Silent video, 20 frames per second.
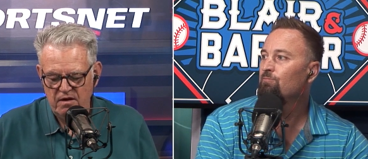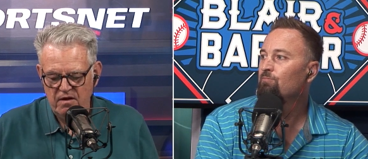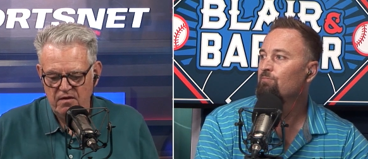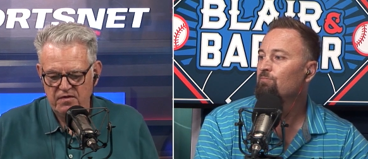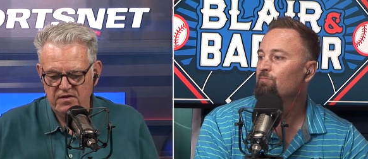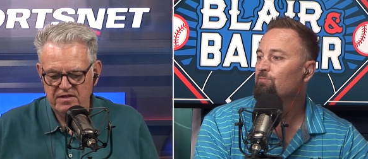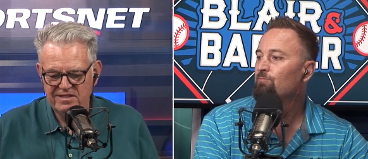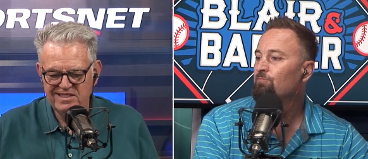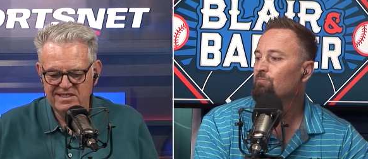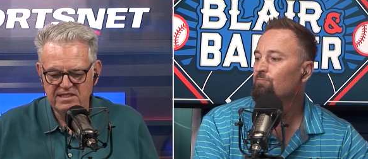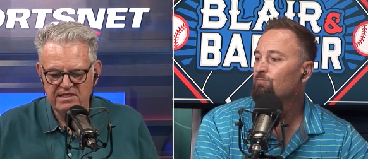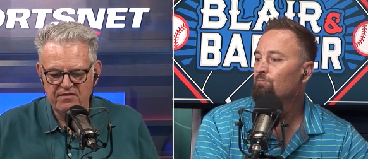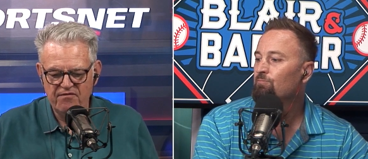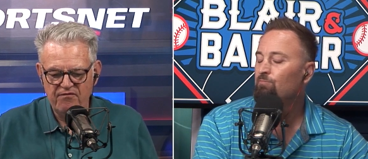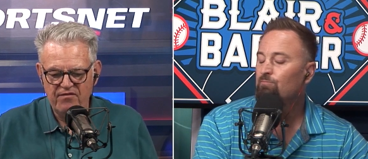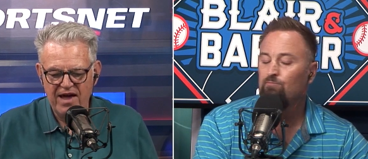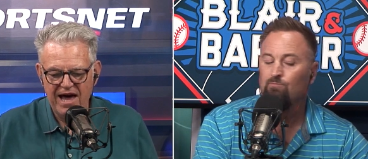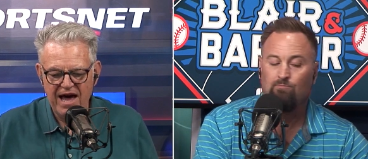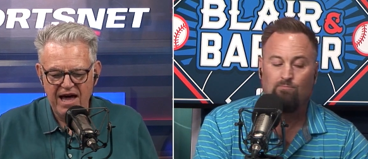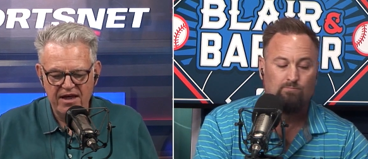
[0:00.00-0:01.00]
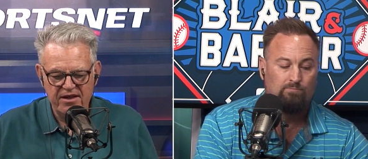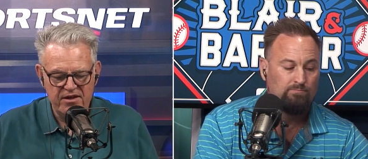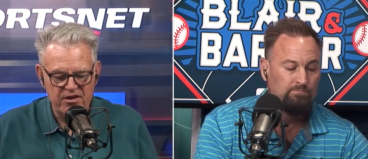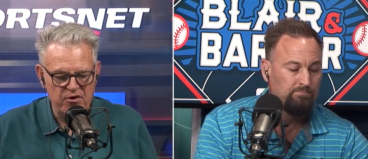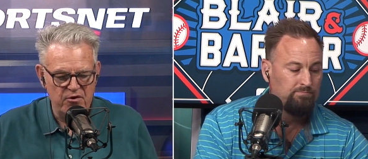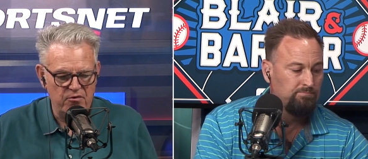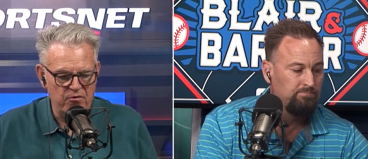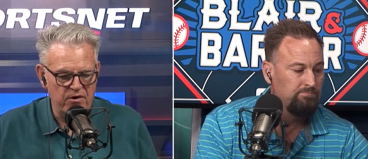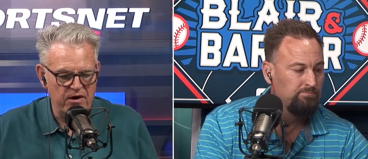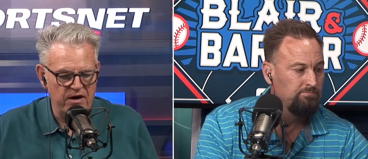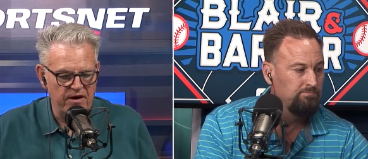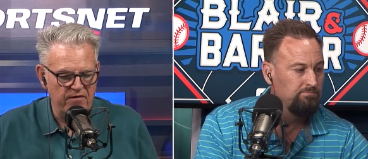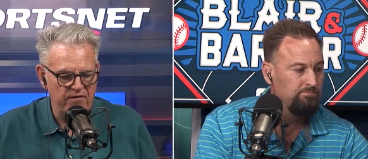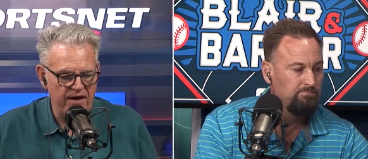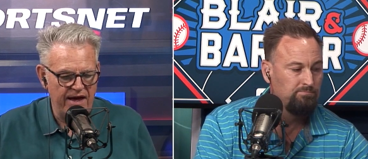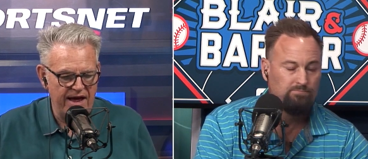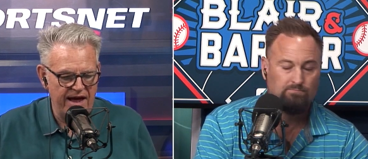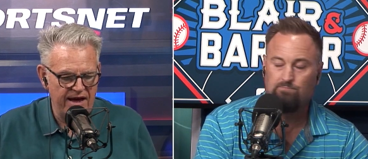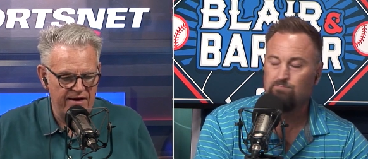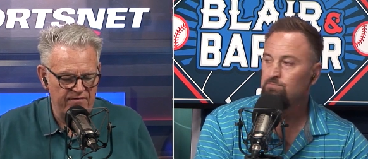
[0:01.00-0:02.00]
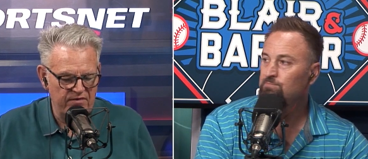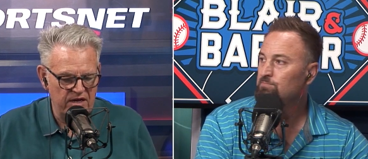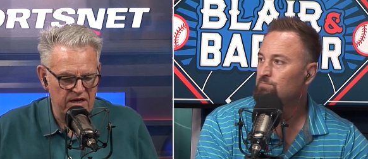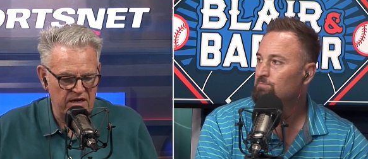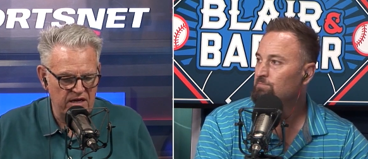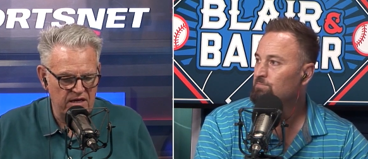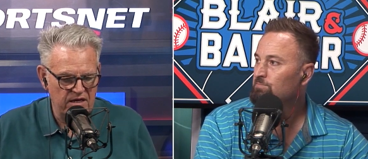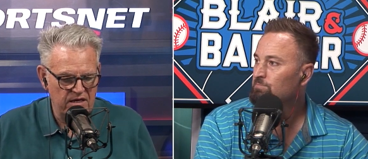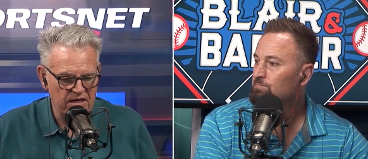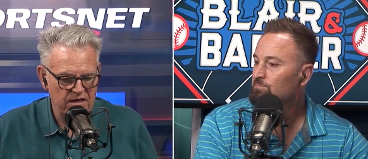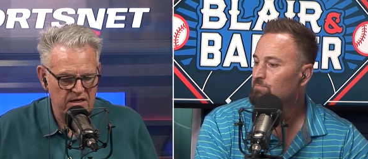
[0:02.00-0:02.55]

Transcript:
Speaker 1: this is the value of having